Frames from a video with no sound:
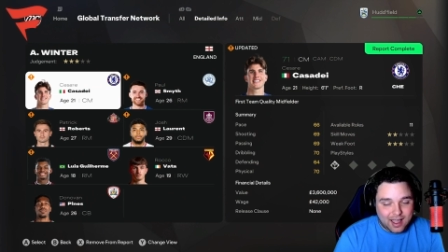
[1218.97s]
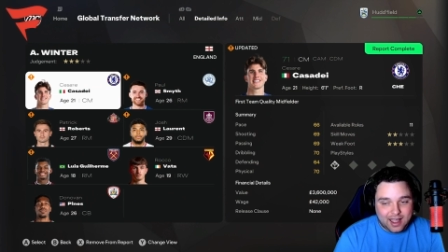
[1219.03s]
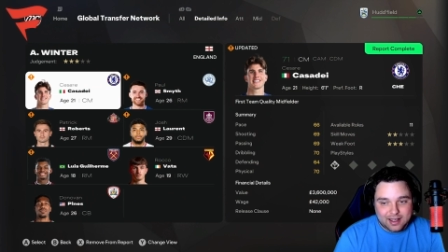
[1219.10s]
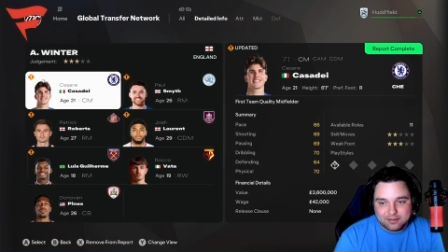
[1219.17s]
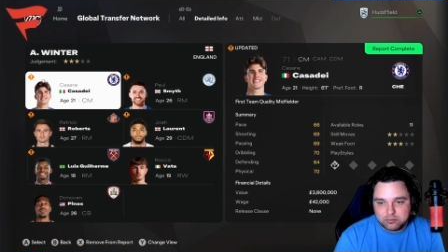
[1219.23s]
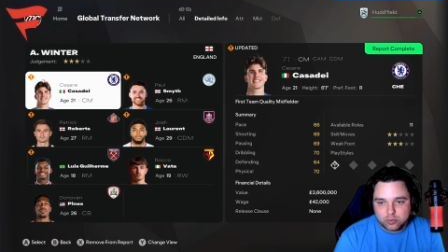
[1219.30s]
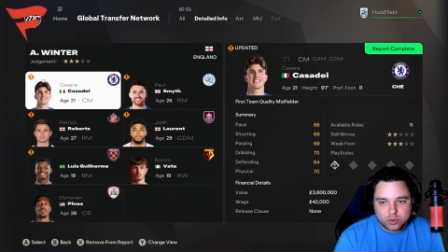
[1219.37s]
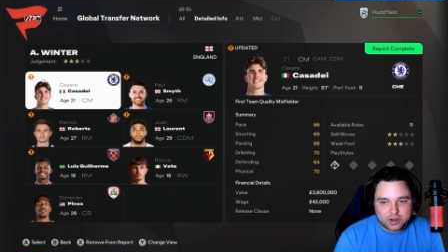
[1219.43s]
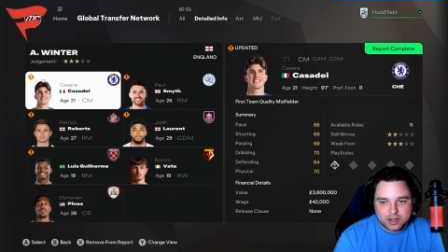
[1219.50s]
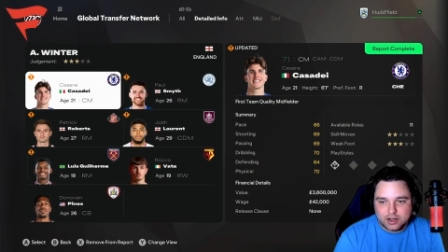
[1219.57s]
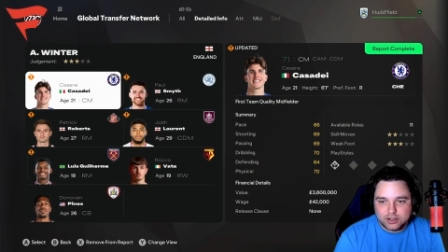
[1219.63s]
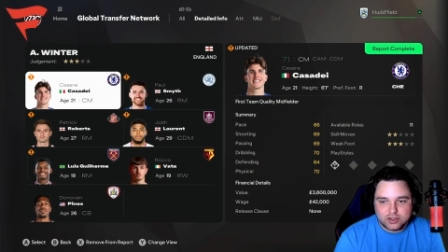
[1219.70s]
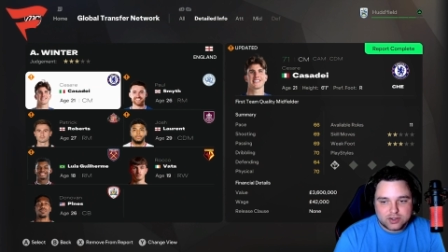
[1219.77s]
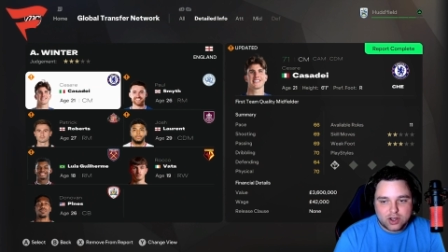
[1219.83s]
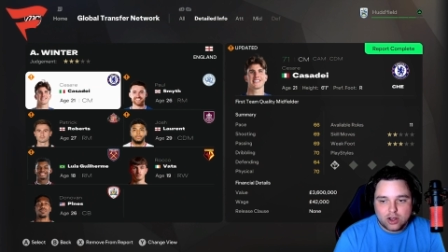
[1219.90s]
we're going to
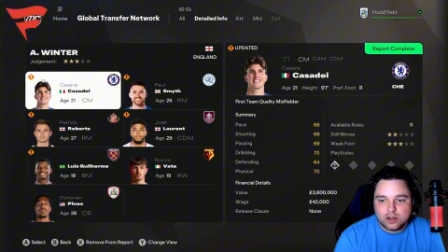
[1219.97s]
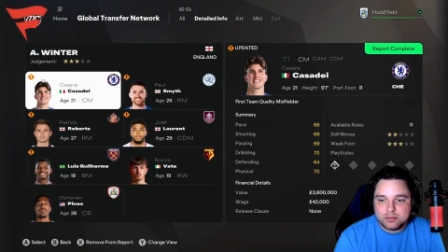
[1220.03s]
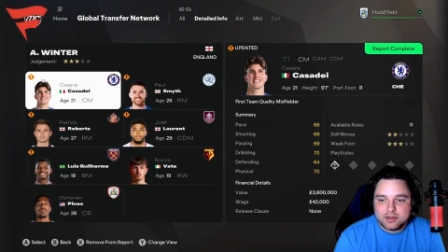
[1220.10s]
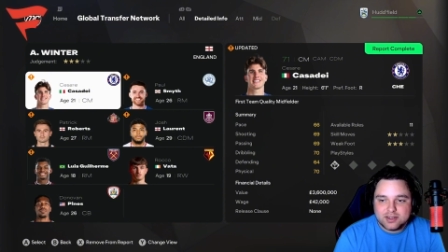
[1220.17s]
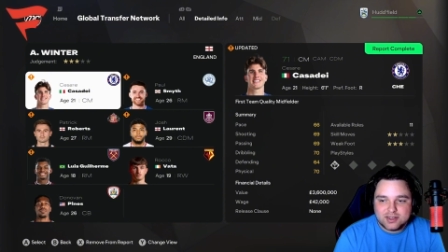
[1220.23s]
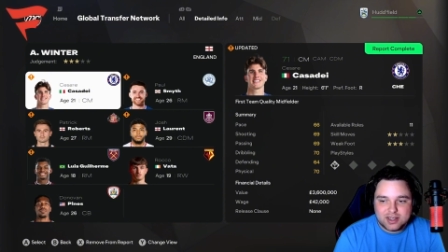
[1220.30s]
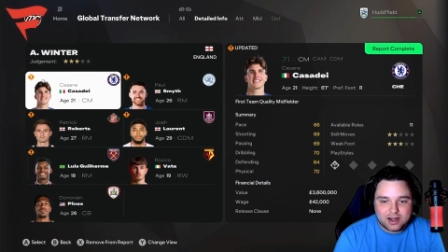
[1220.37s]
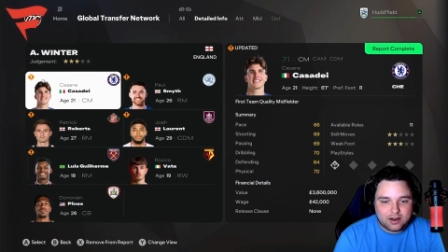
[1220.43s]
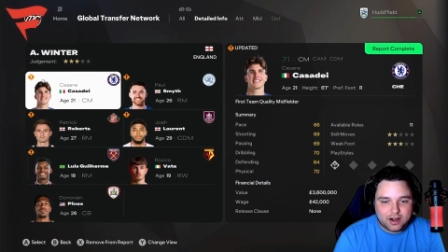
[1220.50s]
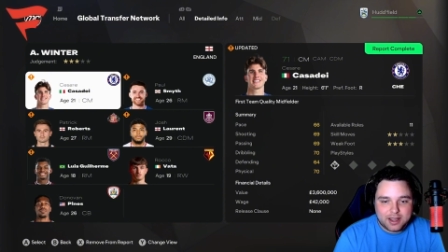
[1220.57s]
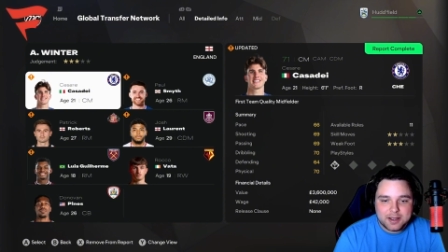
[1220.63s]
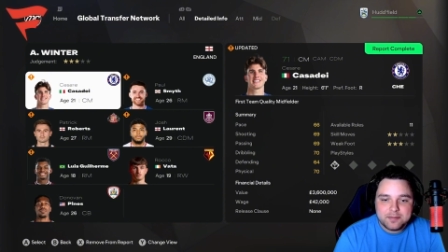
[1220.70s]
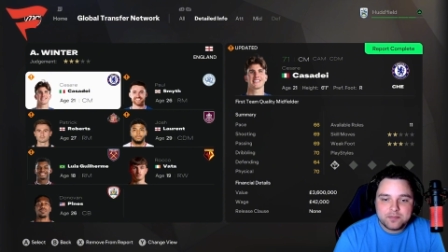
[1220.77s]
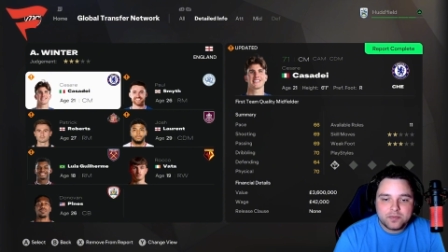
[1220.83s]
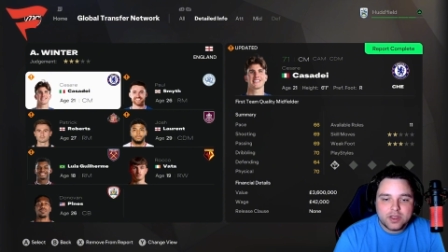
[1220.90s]
just call him
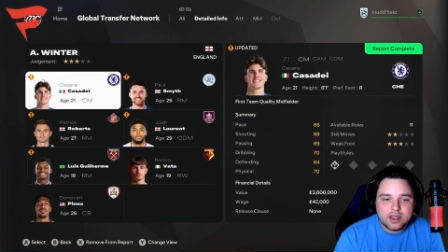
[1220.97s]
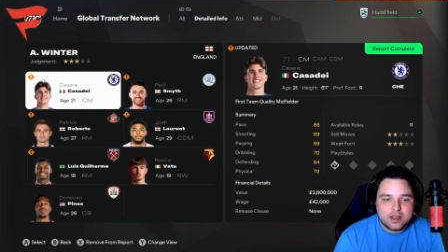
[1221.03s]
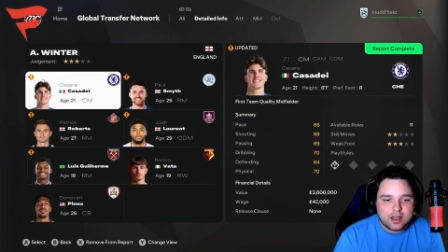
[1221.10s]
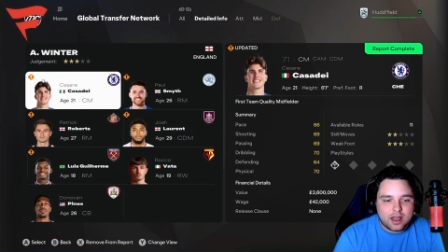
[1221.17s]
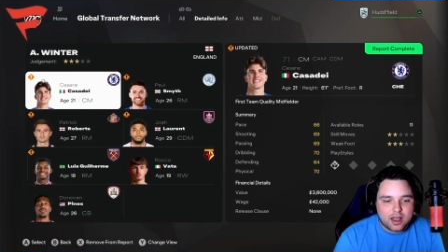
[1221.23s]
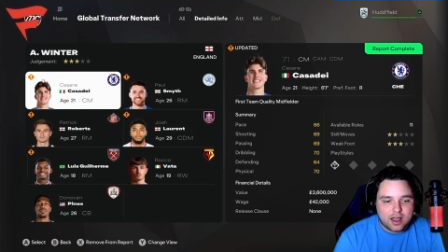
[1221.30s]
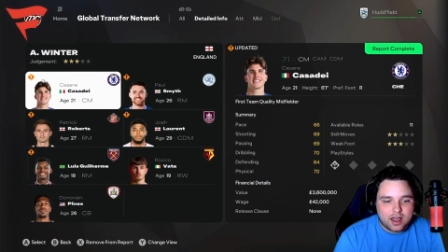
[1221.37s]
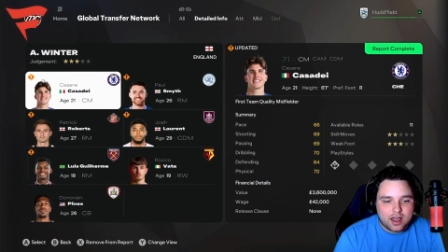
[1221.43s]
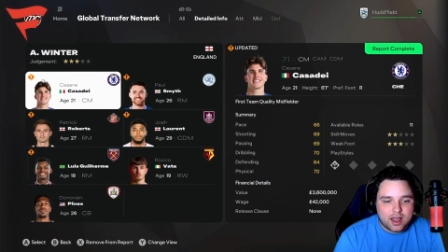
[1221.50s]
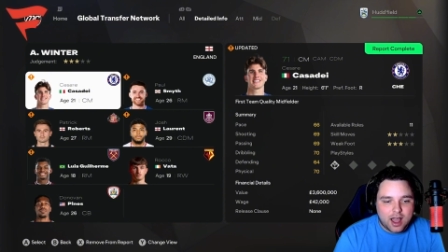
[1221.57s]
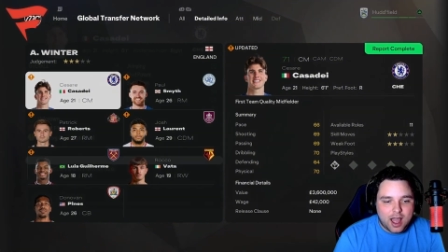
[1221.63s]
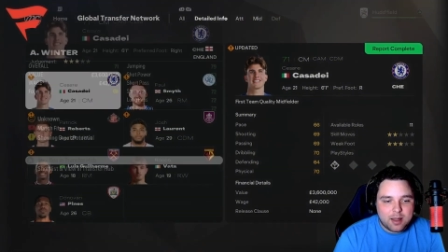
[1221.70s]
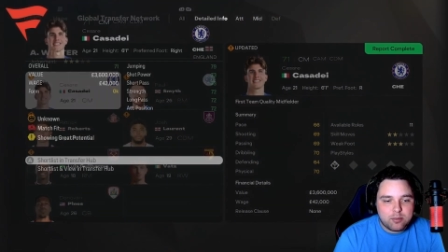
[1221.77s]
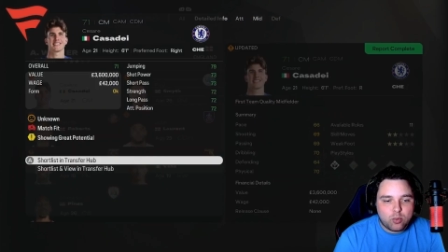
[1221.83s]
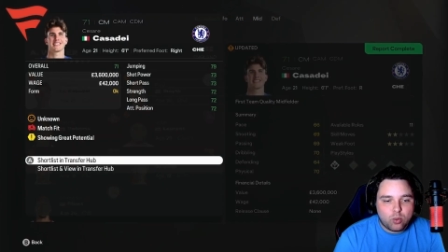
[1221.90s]
Kaseri.
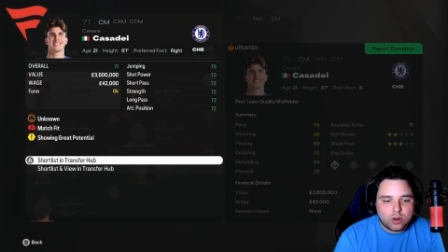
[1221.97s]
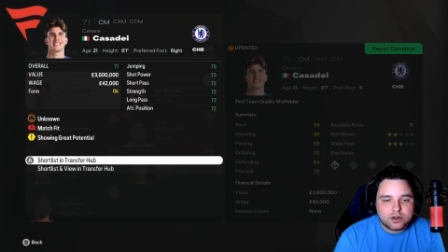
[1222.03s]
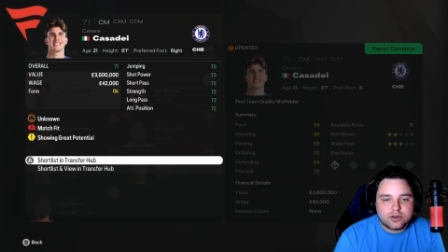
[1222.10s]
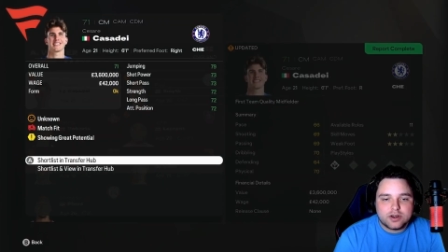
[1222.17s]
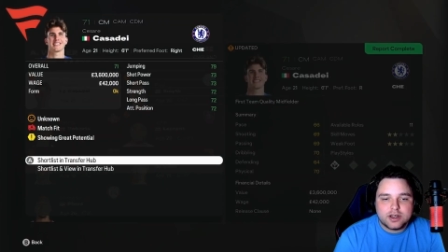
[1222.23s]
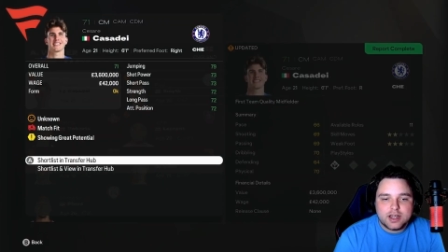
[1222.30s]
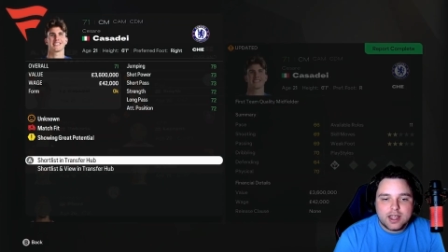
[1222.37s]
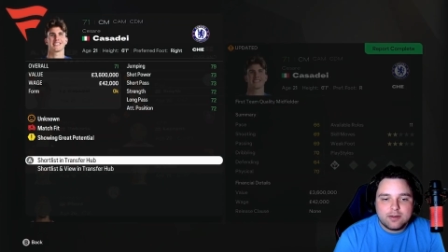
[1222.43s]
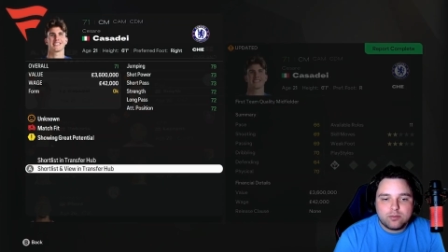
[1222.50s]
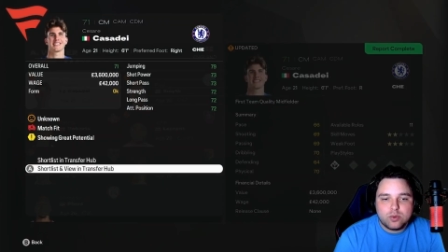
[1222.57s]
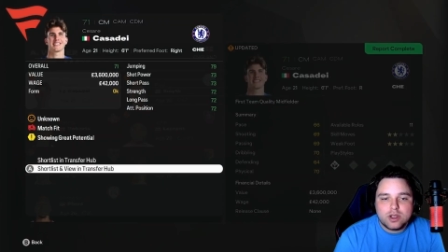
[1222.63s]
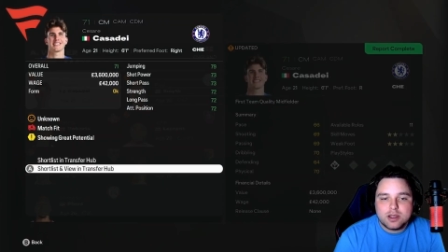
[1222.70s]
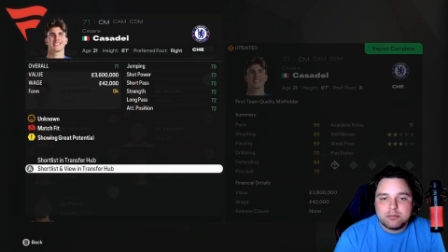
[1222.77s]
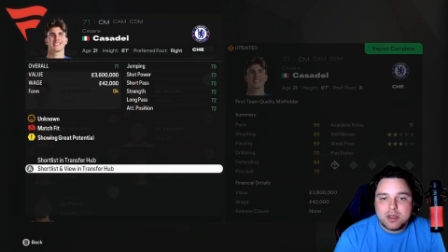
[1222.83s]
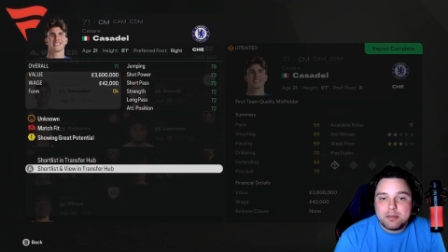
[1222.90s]
I'm wondering if we
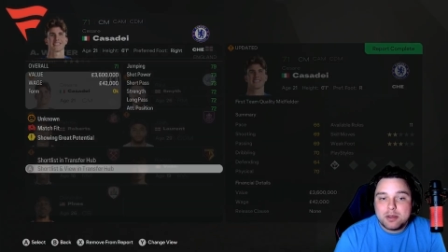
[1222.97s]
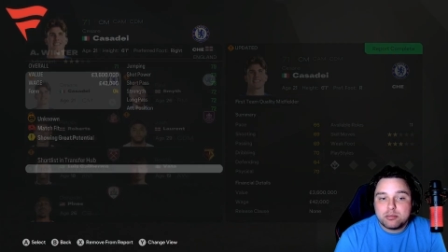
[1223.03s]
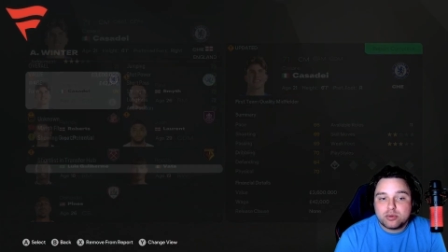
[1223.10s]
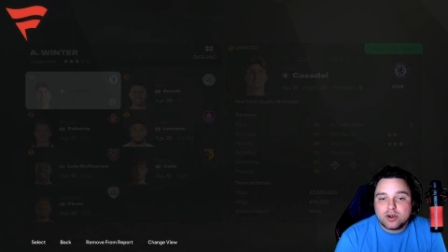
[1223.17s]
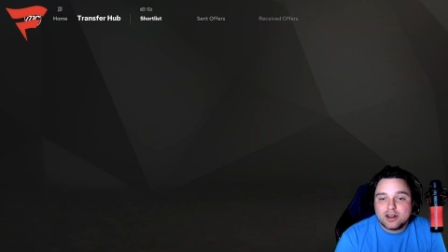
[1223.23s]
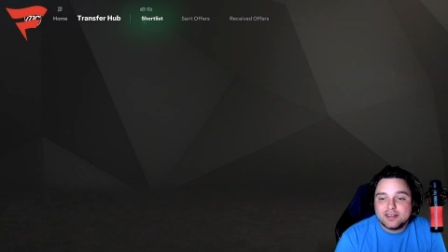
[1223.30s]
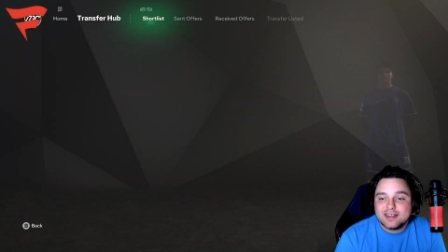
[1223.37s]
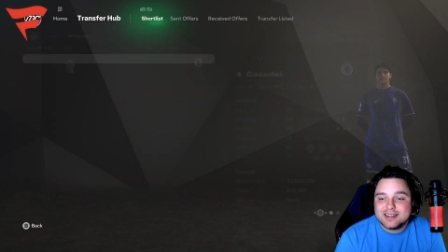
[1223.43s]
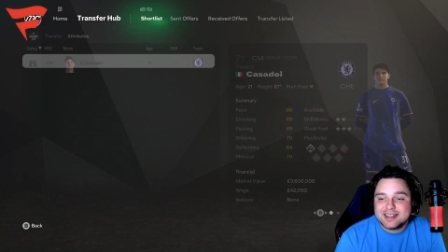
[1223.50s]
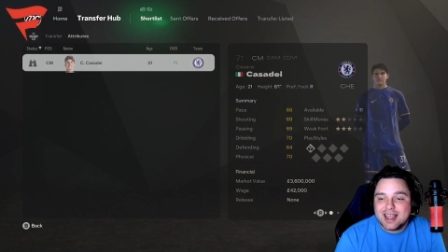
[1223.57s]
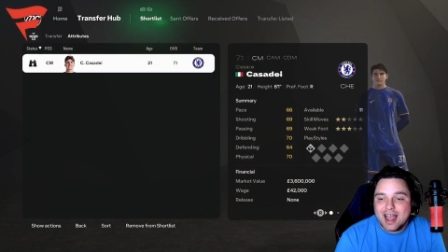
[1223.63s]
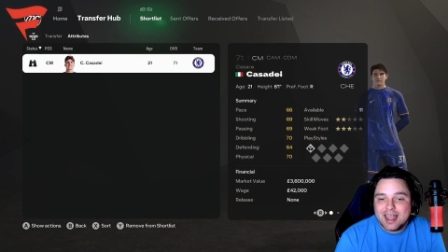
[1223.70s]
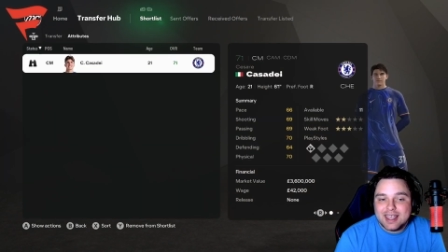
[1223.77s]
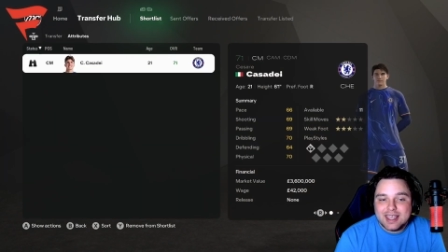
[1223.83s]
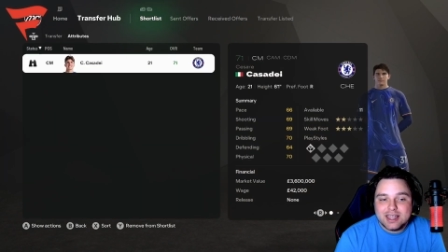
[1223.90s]
could maybe bring this
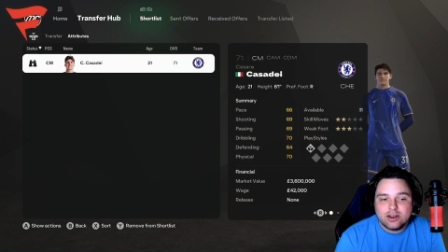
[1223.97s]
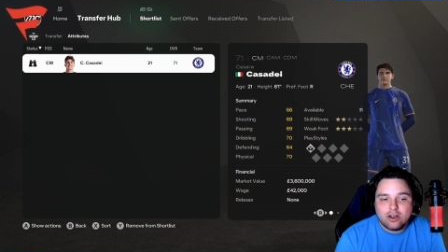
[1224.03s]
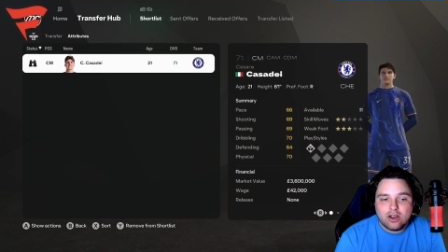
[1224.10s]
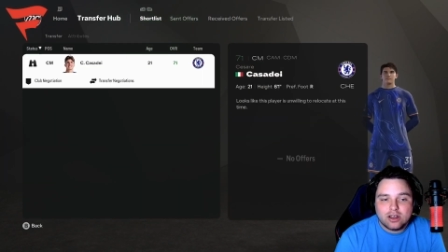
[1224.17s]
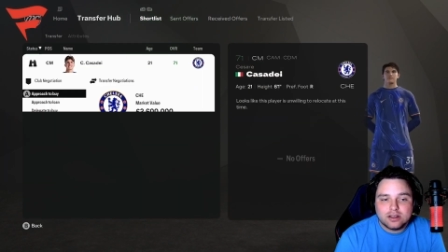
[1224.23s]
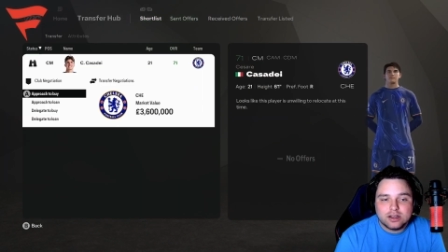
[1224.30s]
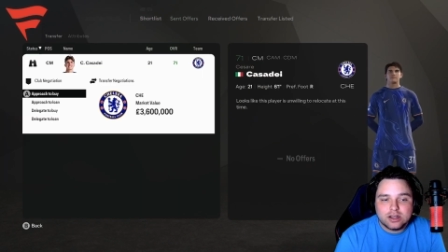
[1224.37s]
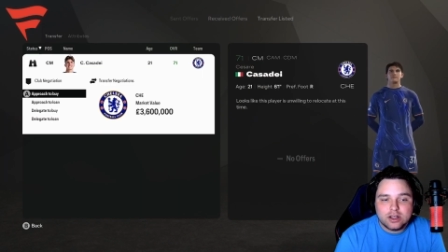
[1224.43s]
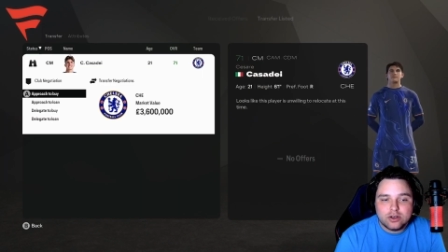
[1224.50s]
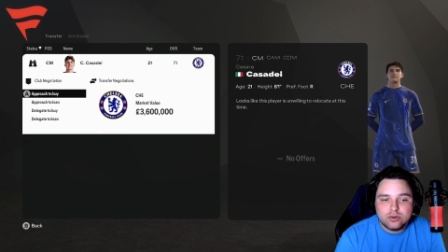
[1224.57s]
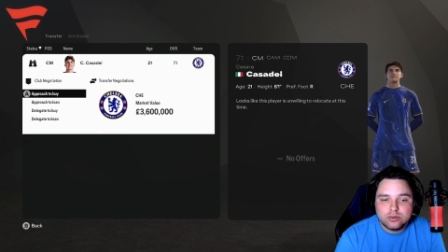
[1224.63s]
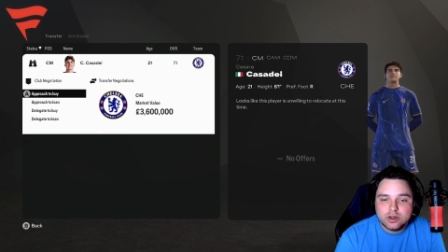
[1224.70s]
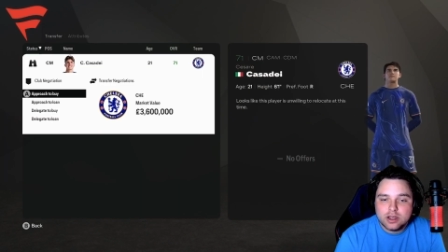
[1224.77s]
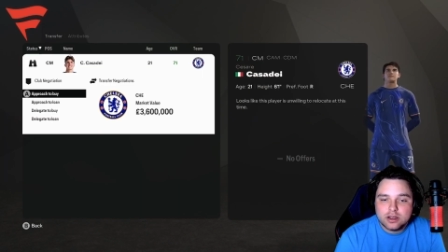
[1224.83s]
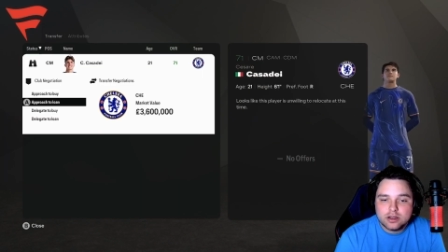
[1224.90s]
guy in on loan.